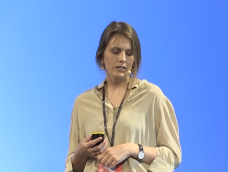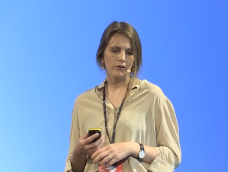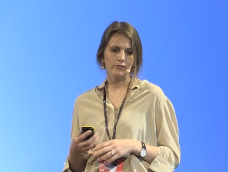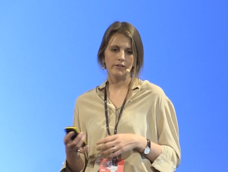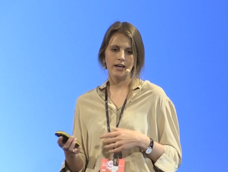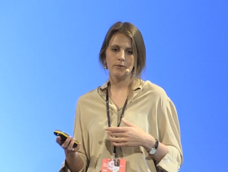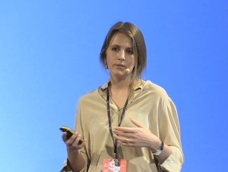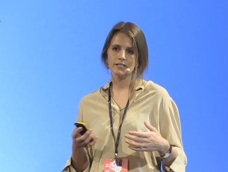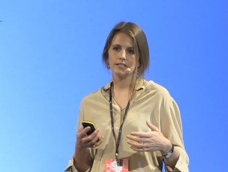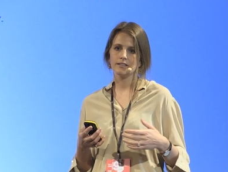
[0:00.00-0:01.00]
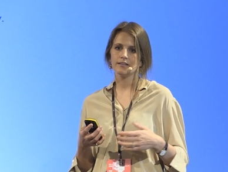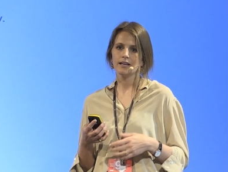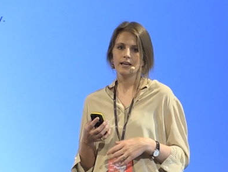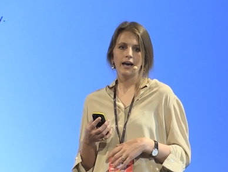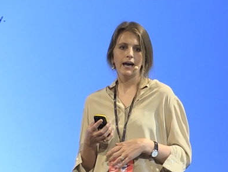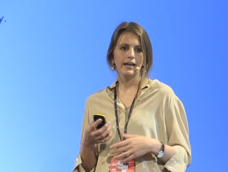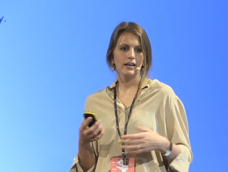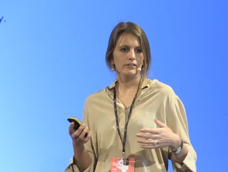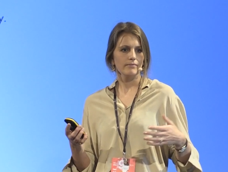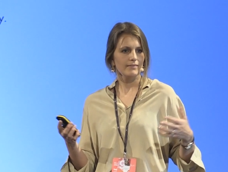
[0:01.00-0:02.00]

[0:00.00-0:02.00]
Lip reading: Also there, we didn't hire,